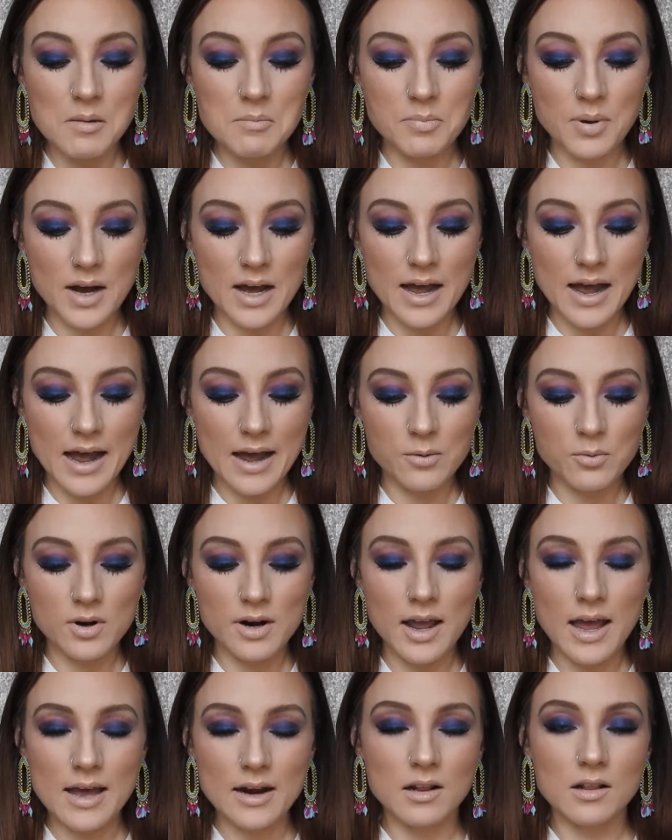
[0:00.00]
But I want
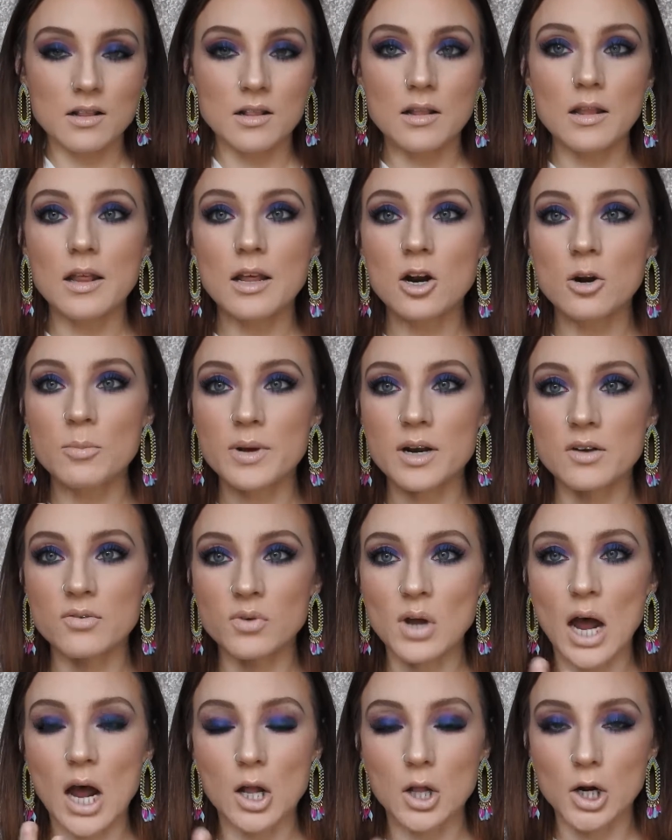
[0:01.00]
to add a little bit of
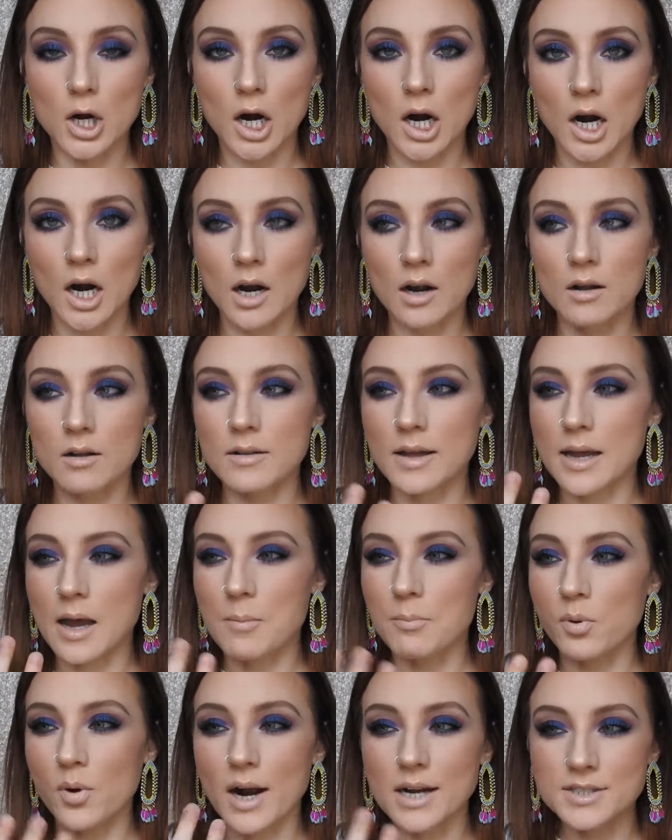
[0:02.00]
color, like a
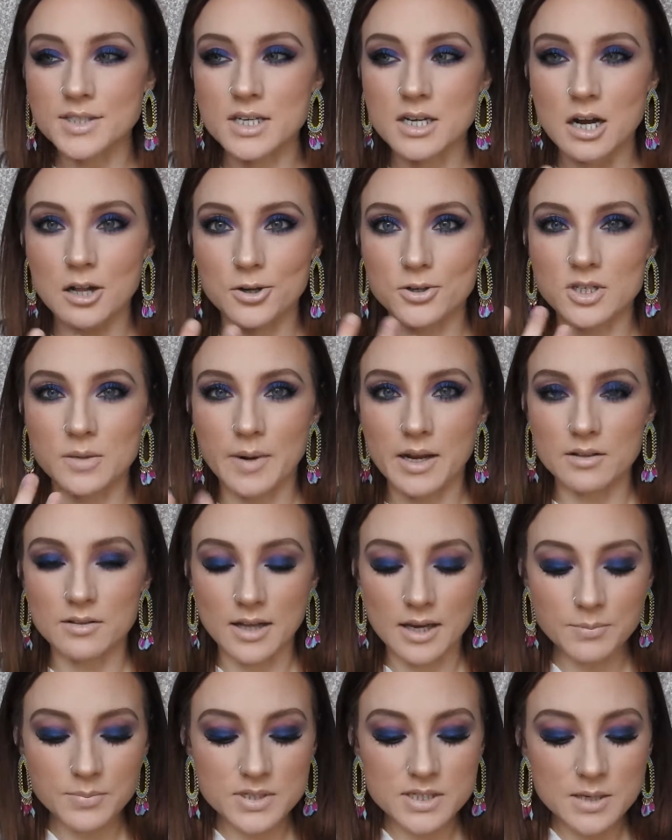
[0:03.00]
bronzy color to my
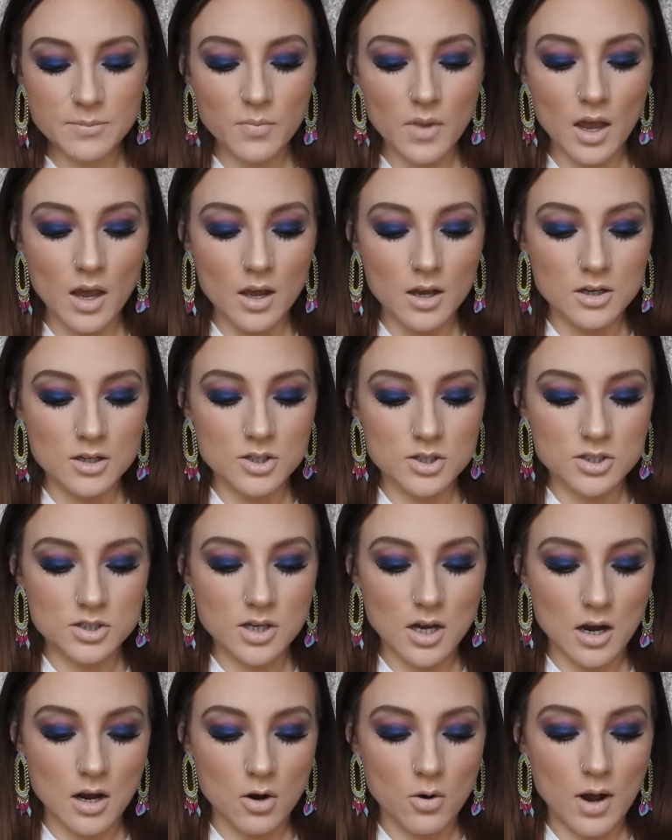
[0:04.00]
lips. So
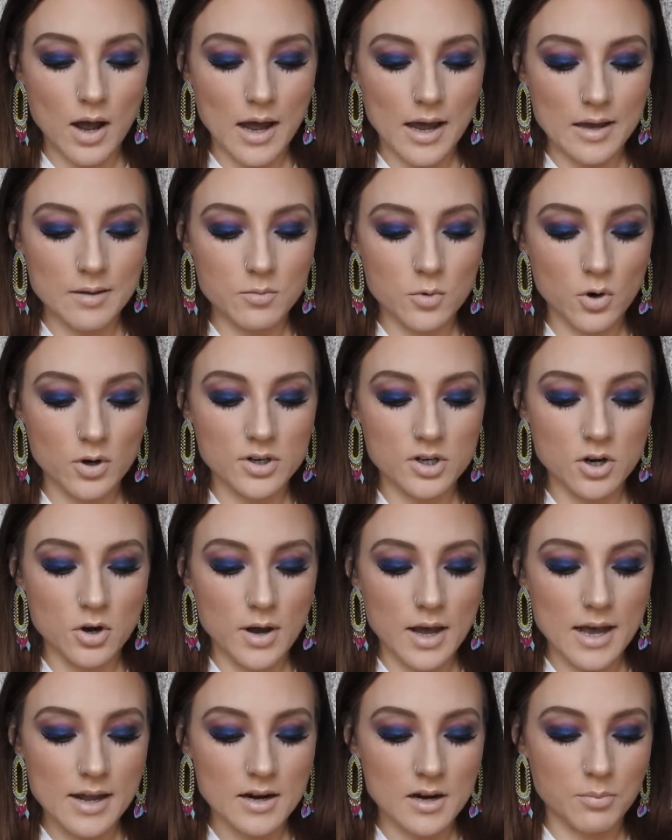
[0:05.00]
I'm going to go
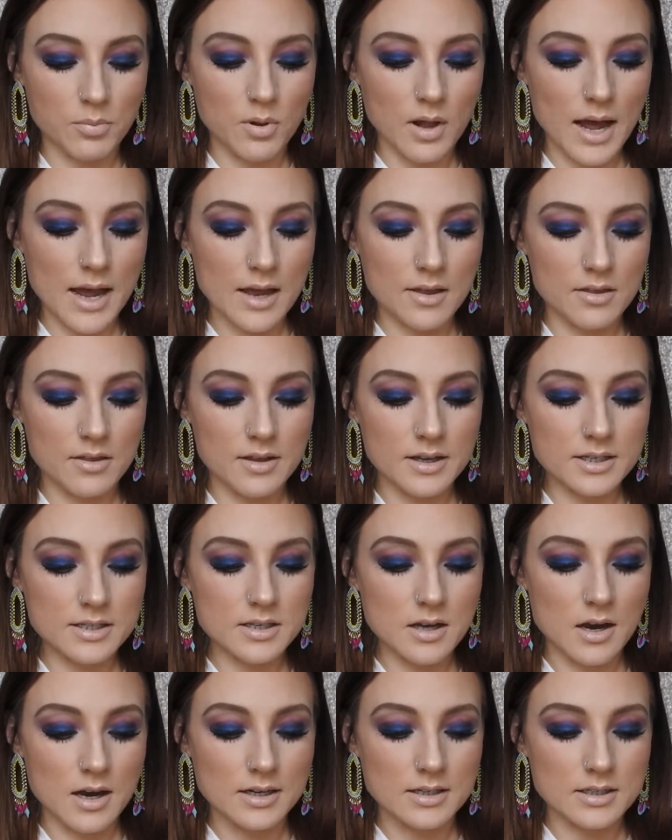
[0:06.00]
ahead and apply this
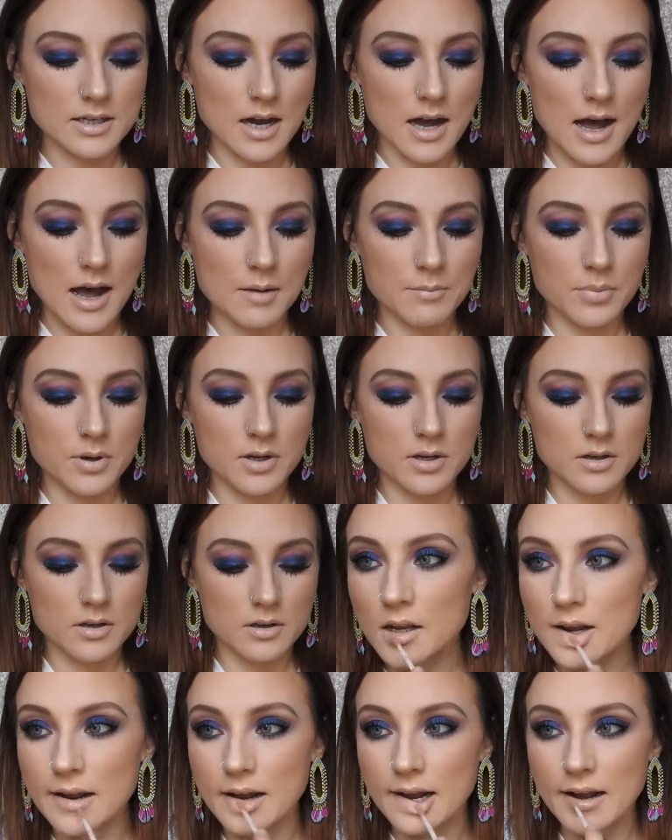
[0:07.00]
on top.
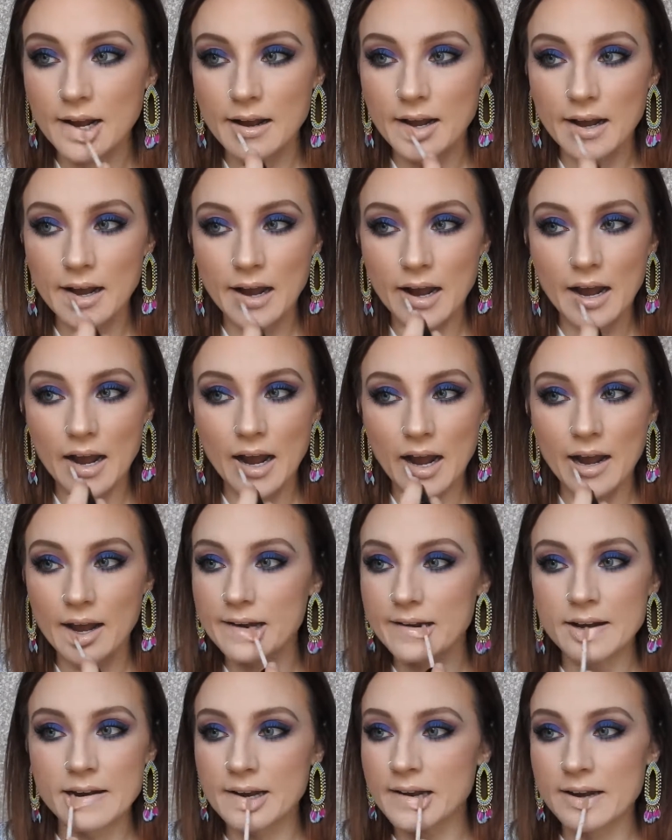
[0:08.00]
I'm
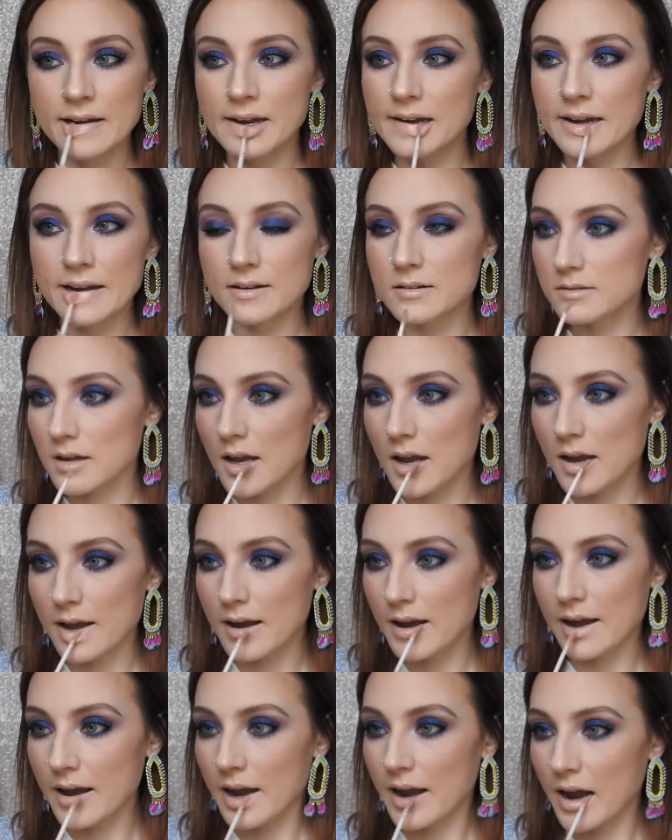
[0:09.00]
not receiving
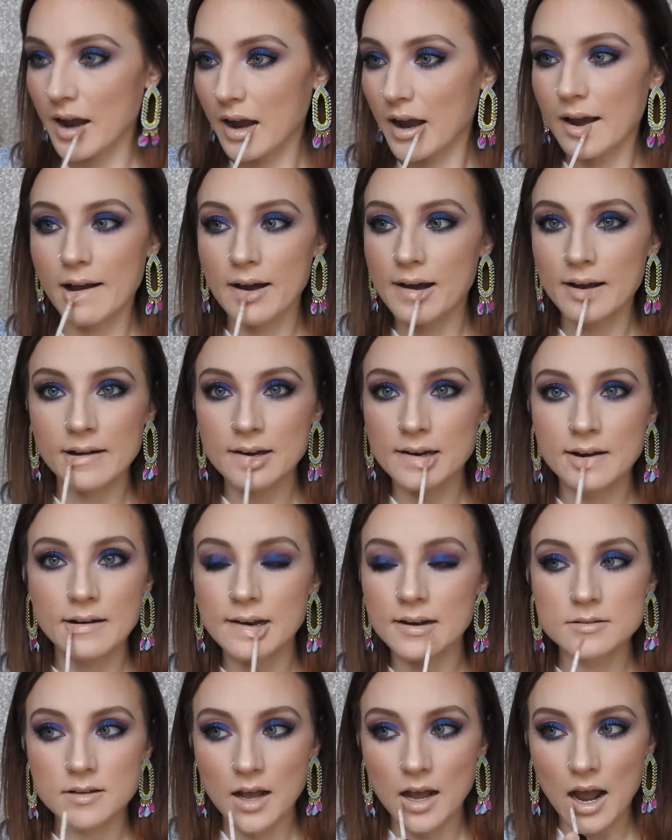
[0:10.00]
something
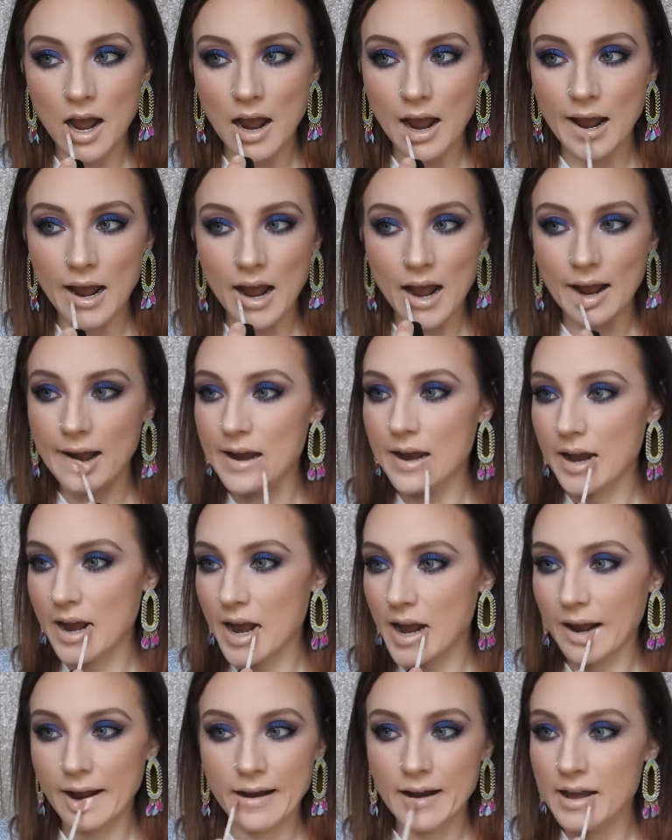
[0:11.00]
I
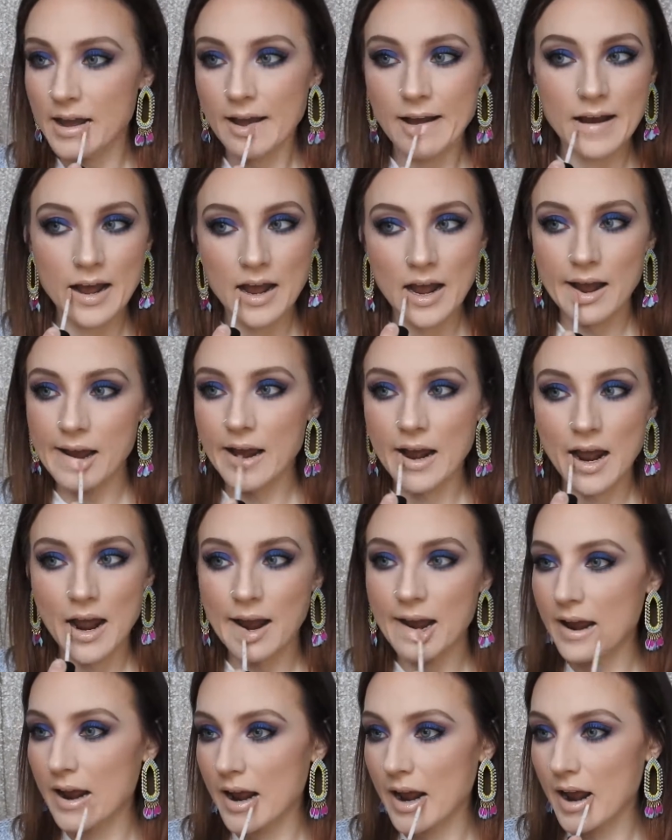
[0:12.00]
must be
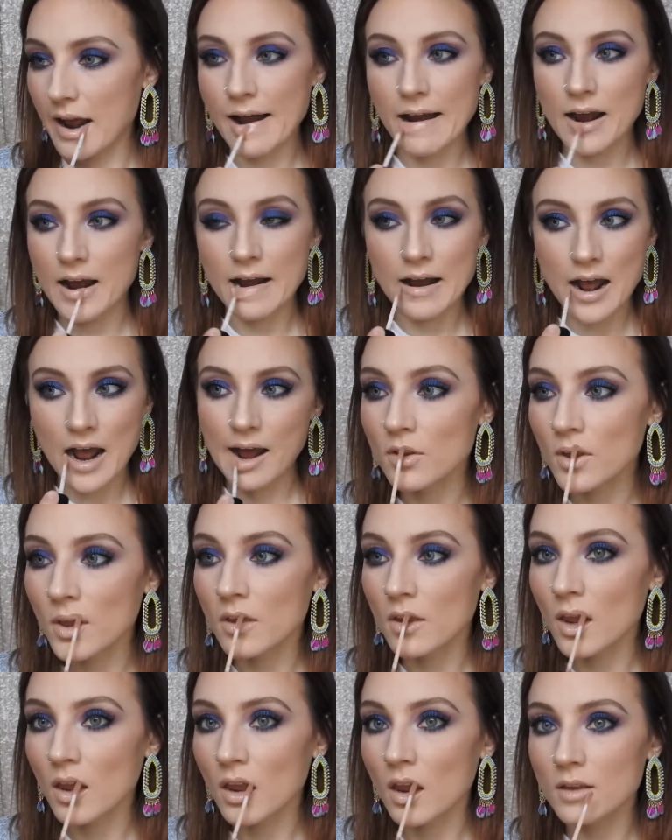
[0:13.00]
unaware.